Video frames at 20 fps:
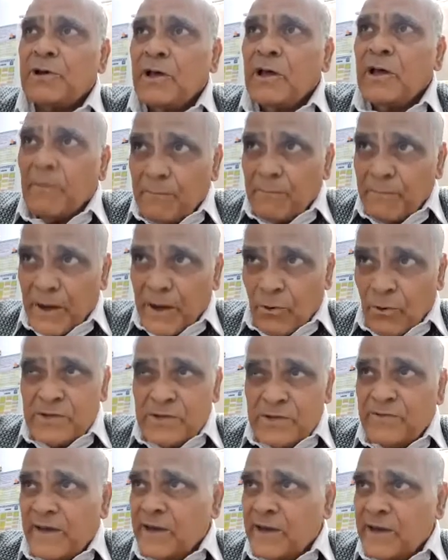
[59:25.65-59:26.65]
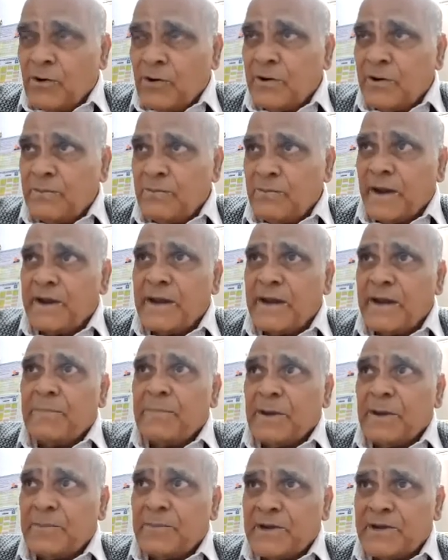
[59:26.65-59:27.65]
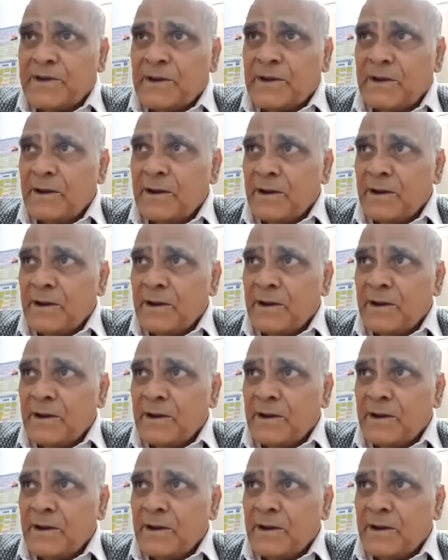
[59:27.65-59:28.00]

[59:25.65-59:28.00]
Mango is very good for a diabetic patient.